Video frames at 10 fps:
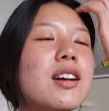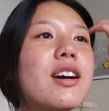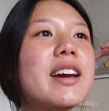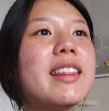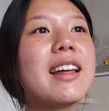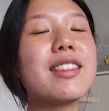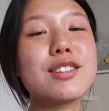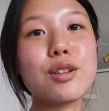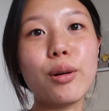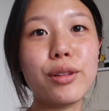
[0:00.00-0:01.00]
sorry that
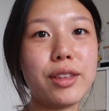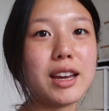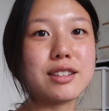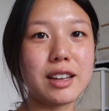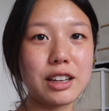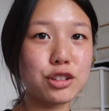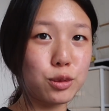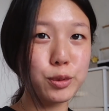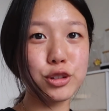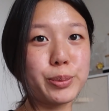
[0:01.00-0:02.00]
this whole thing is, like,
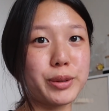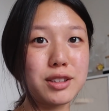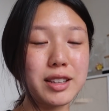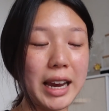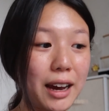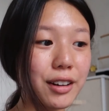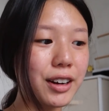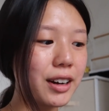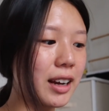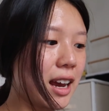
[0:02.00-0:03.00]
super, super
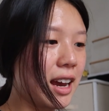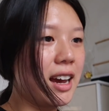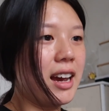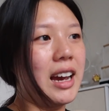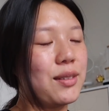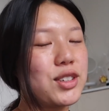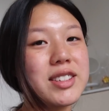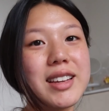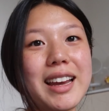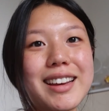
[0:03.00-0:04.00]
scattered. I'm
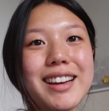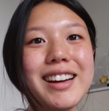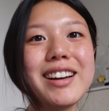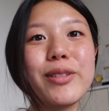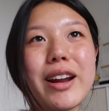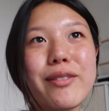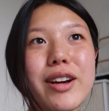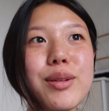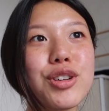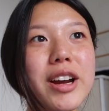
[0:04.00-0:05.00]
just, like, whenever
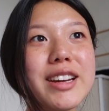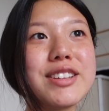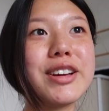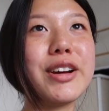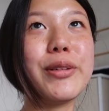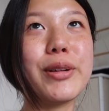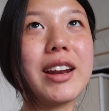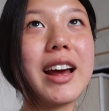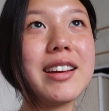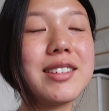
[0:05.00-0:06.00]
I'm trying to
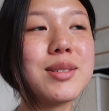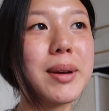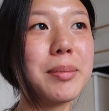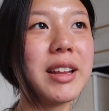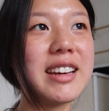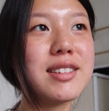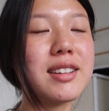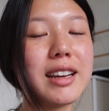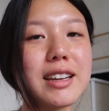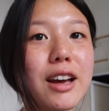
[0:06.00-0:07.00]
organize my place
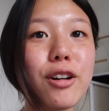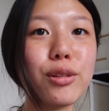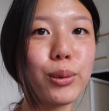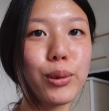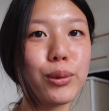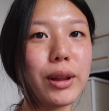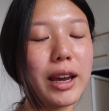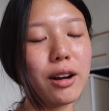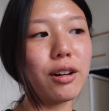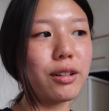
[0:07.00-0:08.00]
and, like, get all the,
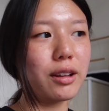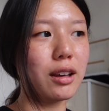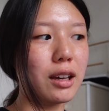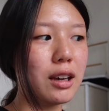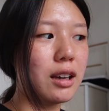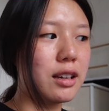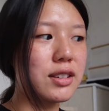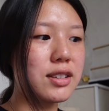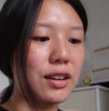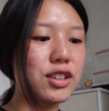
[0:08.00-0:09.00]
like, all the
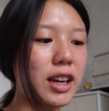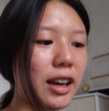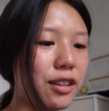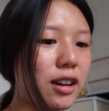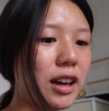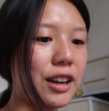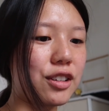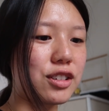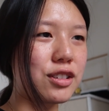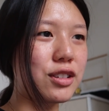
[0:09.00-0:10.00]
stuff together, I
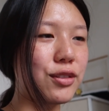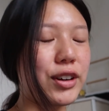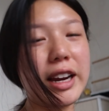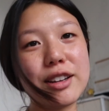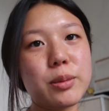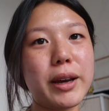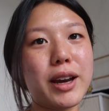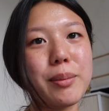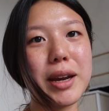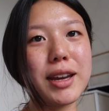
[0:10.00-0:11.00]
just forget to pick
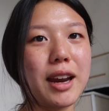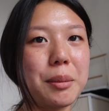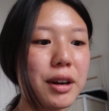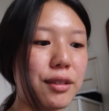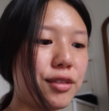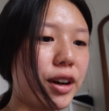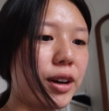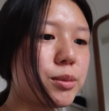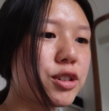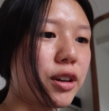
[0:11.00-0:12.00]
up my camera and
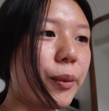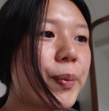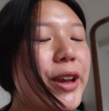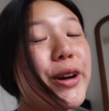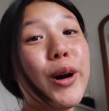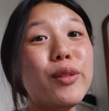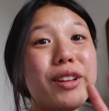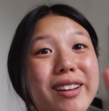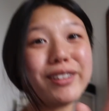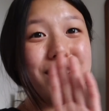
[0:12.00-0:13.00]
film. So
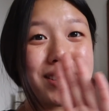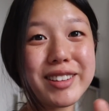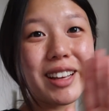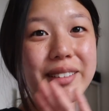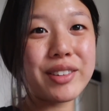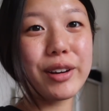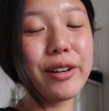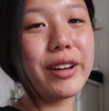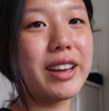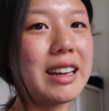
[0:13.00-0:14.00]
hopefully all these clips are
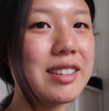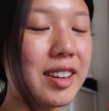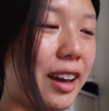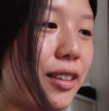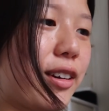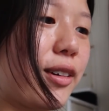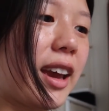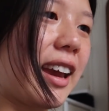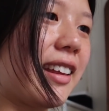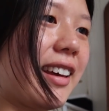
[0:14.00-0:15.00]
going together
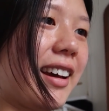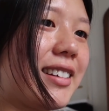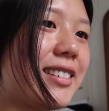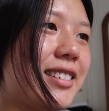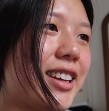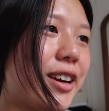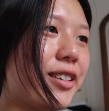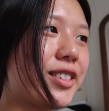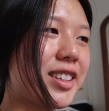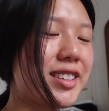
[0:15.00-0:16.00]
okay, and that, you
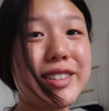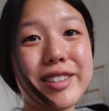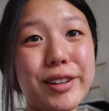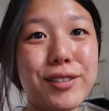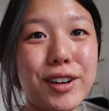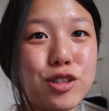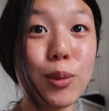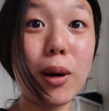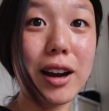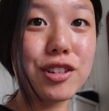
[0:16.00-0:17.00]
know, this is still fun to
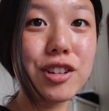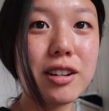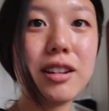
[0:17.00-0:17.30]
watch.